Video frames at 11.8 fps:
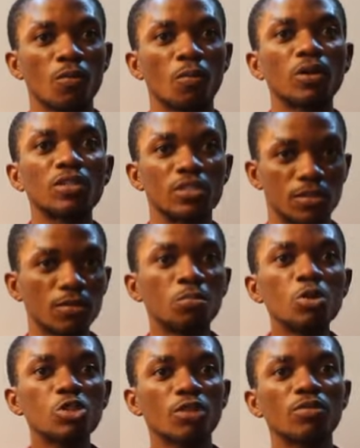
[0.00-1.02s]
but
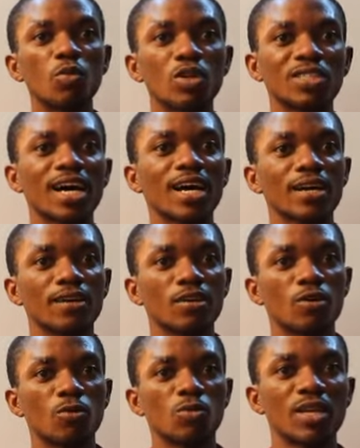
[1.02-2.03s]
most of the water
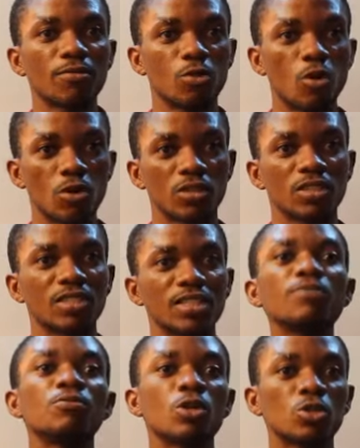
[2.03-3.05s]
would have gone,
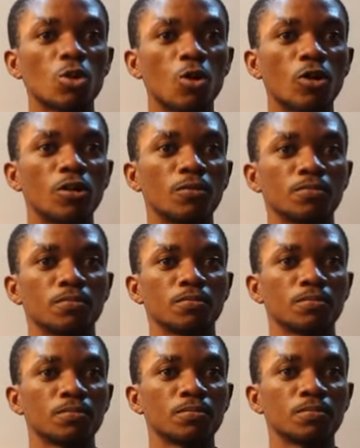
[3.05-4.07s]
if not all.
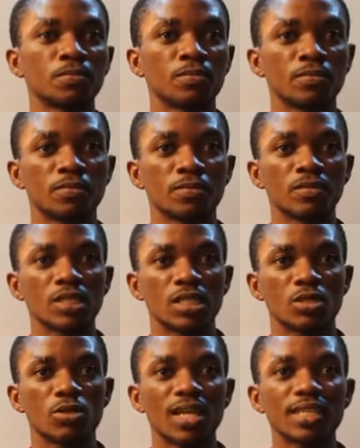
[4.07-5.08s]

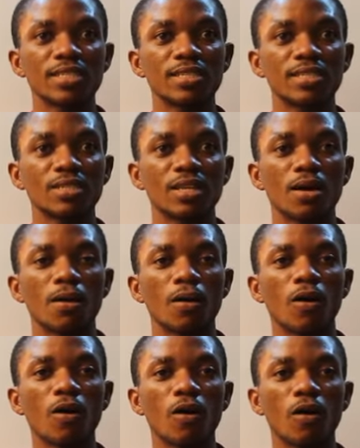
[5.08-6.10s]
So that is
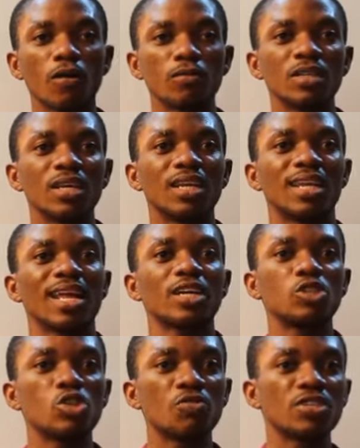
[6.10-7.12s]

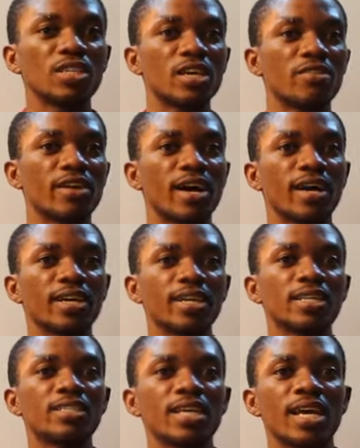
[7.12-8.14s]
large surface area.
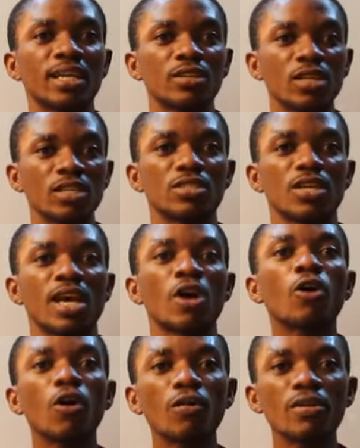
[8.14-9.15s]
It
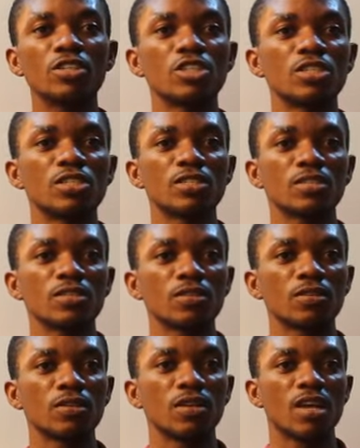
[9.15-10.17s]
encourages
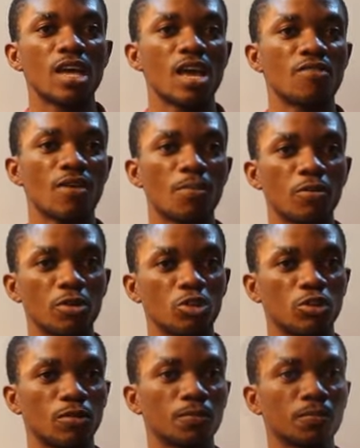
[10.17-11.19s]

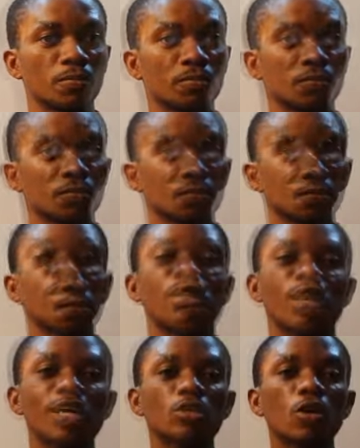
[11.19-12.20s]
evaporation. The
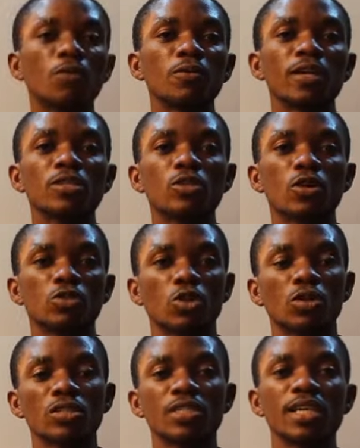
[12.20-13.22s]
last component to
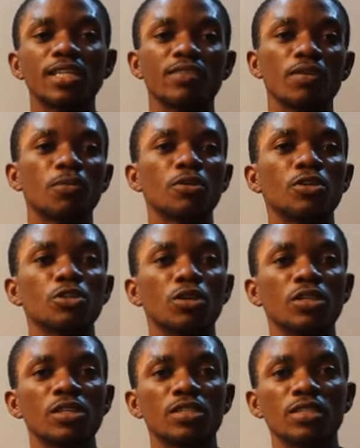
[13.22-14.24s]
consider in
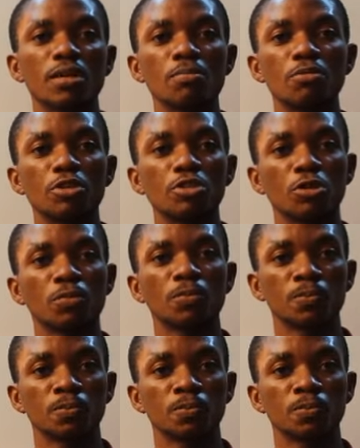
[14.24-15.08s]
evaporation is temperature.